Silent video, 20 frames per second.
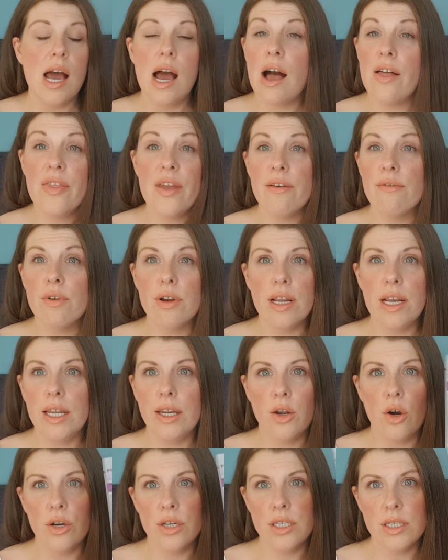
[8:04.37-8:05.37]
and they're really
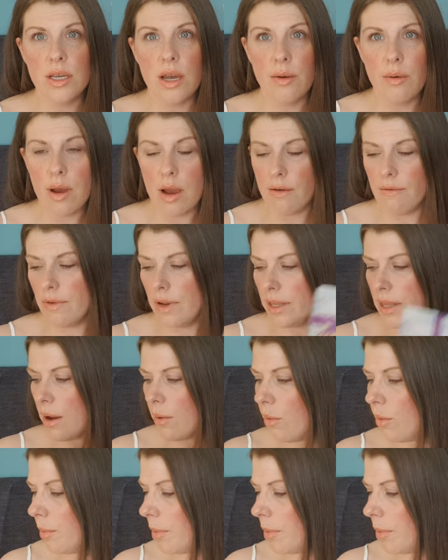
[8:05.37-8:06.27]
nice, so hopefully that will